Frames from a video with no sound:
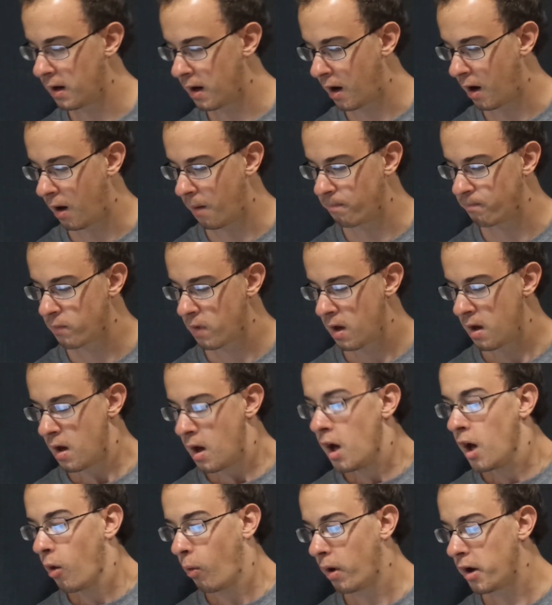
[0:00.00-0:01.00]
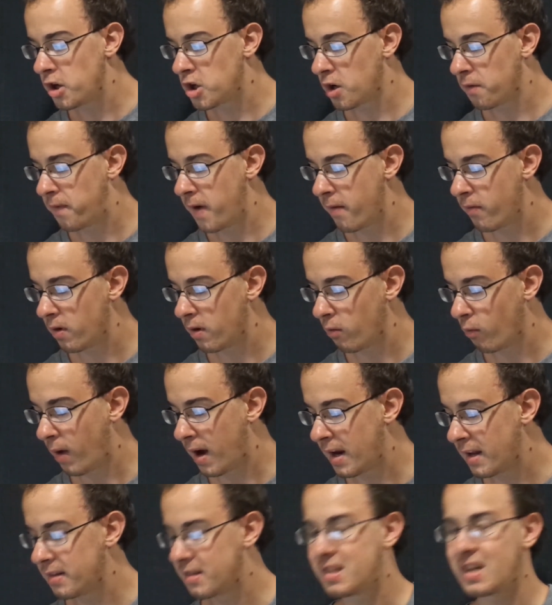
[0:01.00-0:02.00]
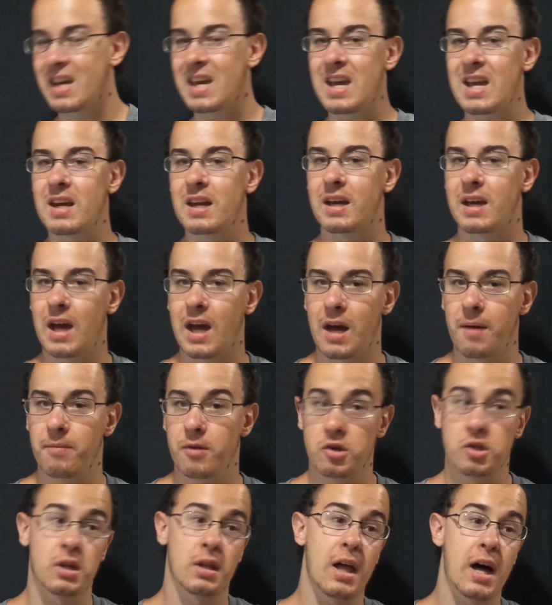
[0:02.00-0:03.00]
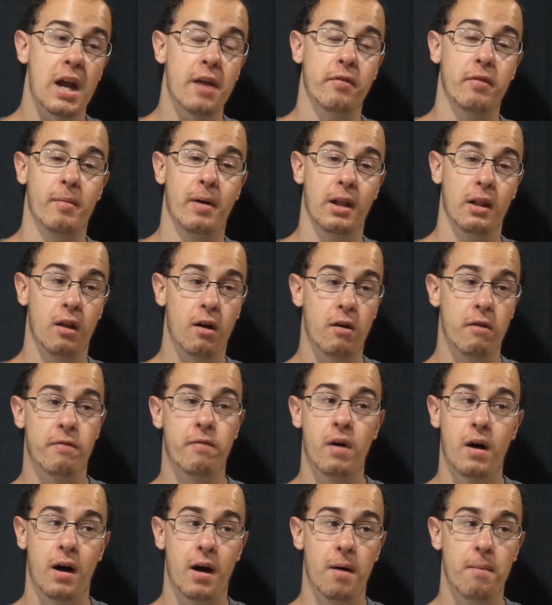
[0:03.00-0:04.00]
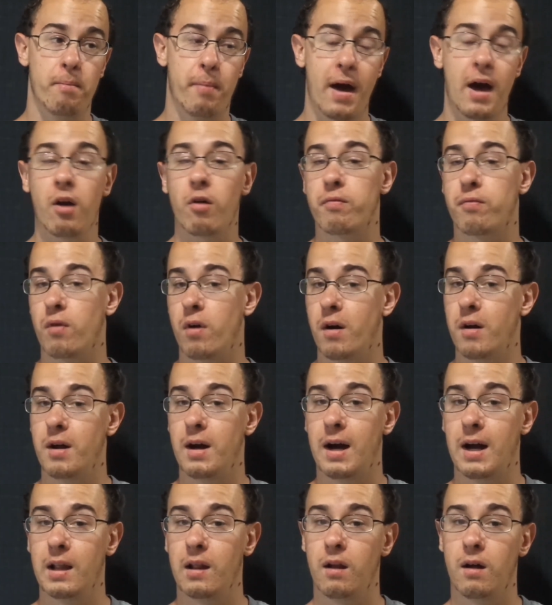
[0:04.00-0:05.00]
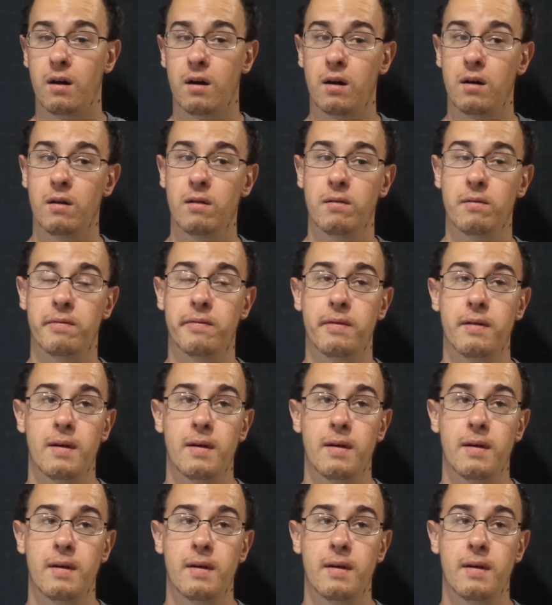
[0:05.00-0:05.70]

Um, what is your favorite rated teen game? There's a lot of them. I love uh, Battlefront. I love,